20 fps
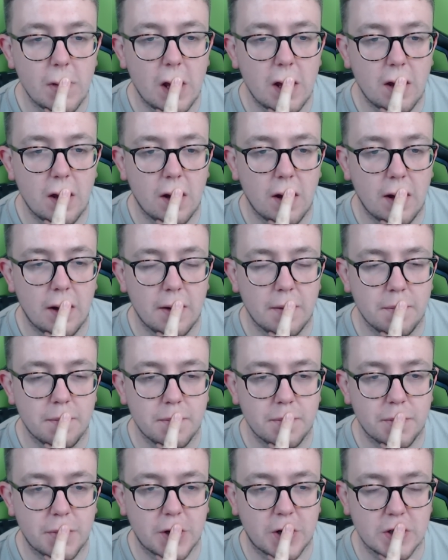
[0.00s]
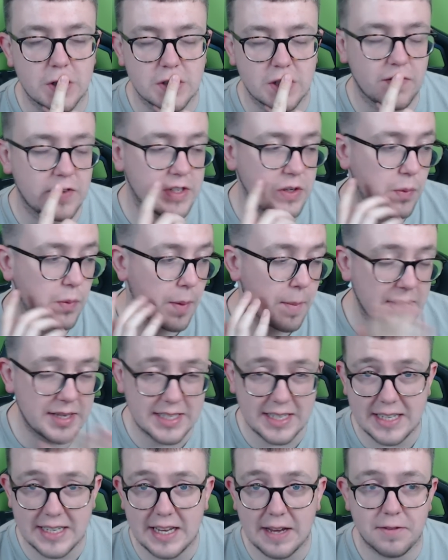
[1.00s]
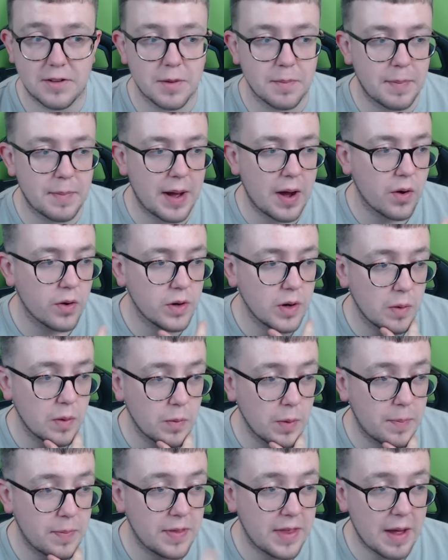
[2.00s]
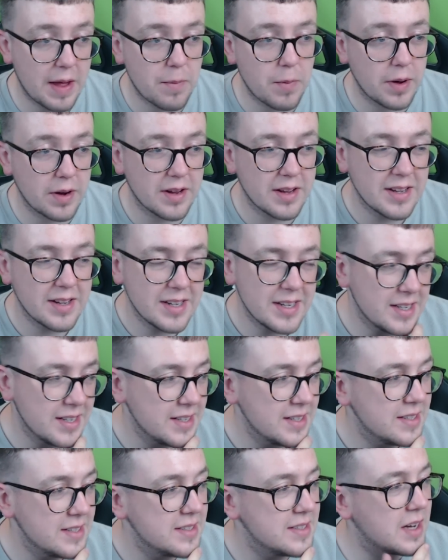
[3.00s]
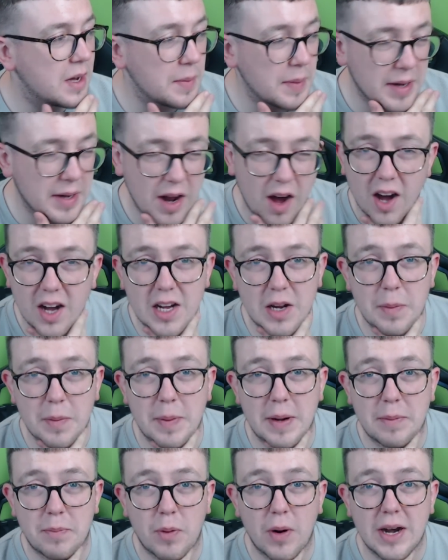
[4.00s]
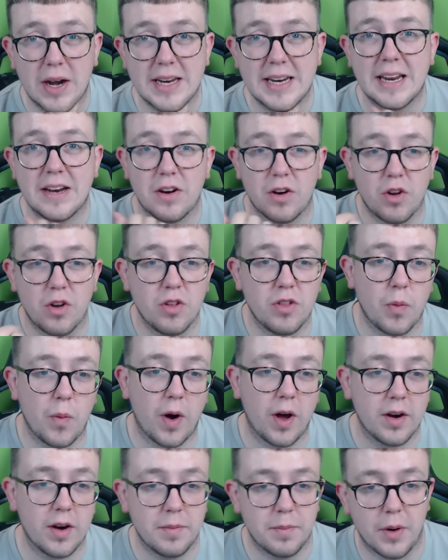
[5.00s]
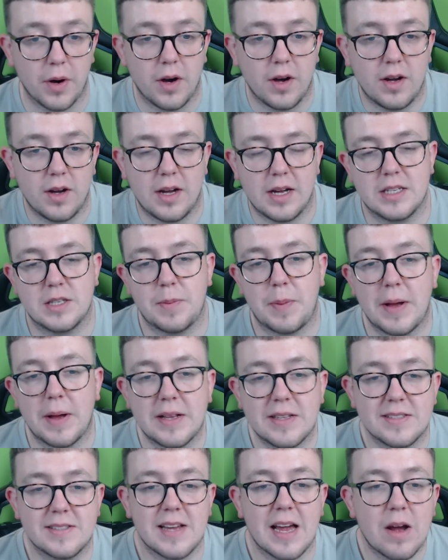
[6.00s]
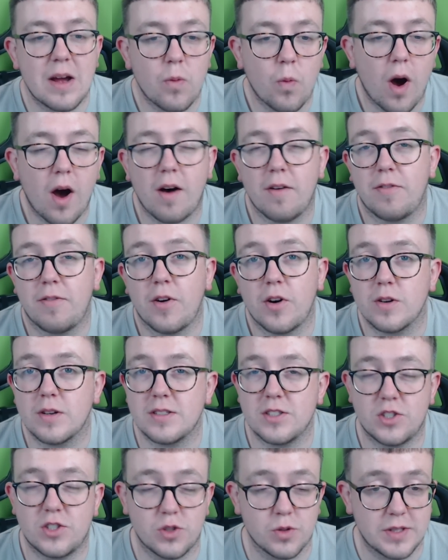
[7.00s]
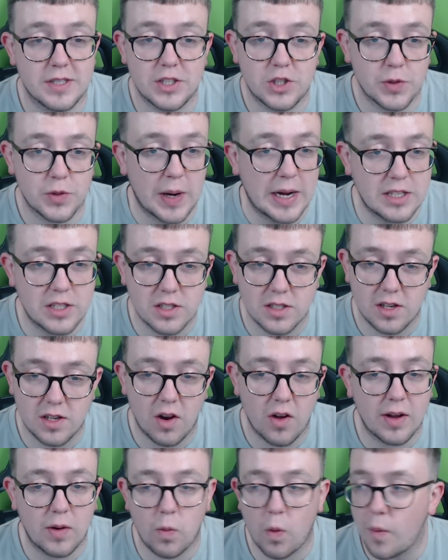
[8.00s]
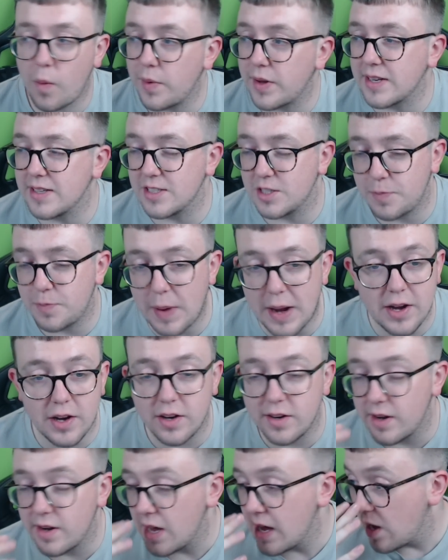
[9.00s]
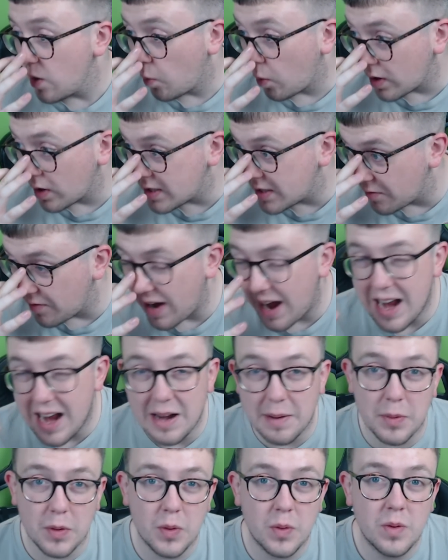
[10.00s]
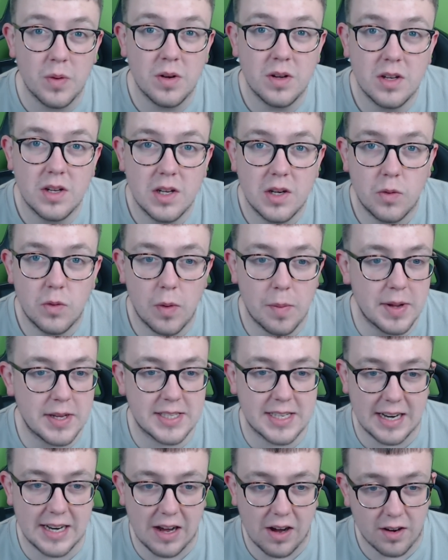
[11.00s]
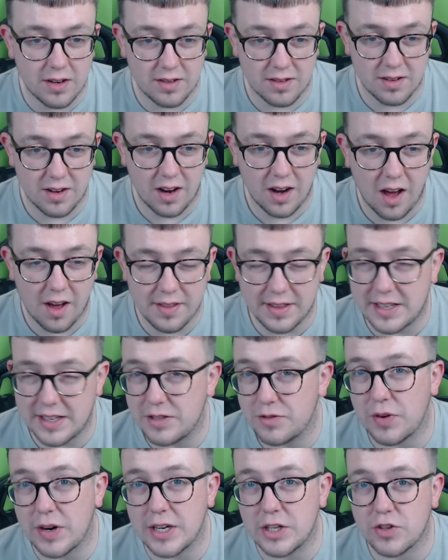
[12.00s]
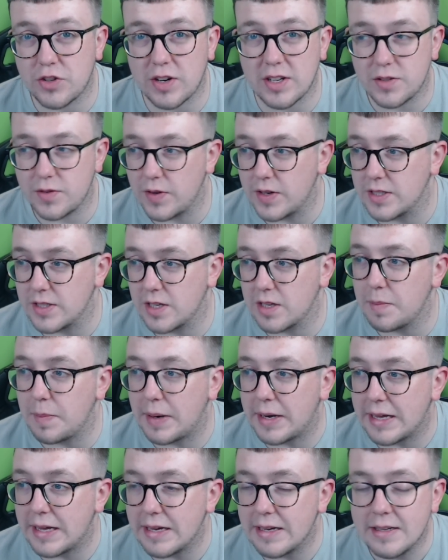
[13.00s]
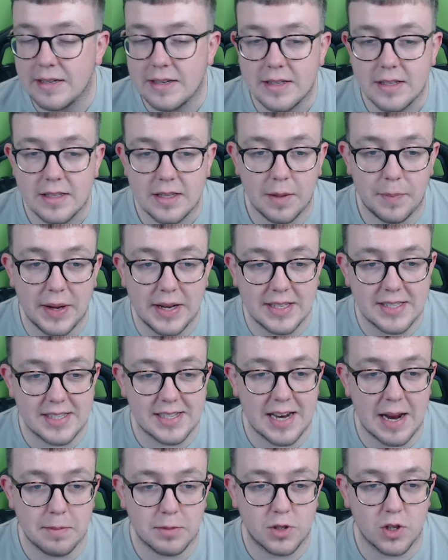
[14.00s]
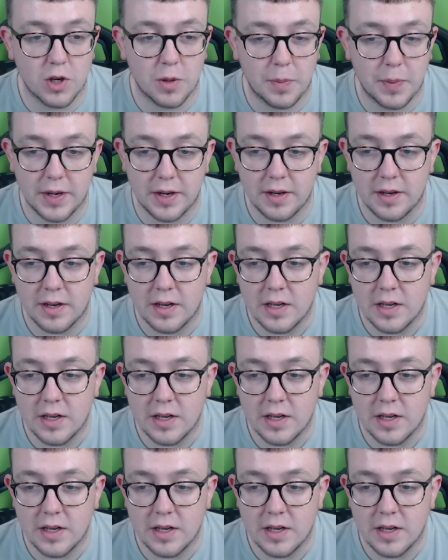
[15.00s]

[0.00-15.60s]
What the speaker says: because obviously we're missing Kiftembeld, and arguably probably need another one, but it depends what our financial situation is like, what we can spend, what's available. We're missing out on a lot of these free transfers at the minute. They're being snapped up, and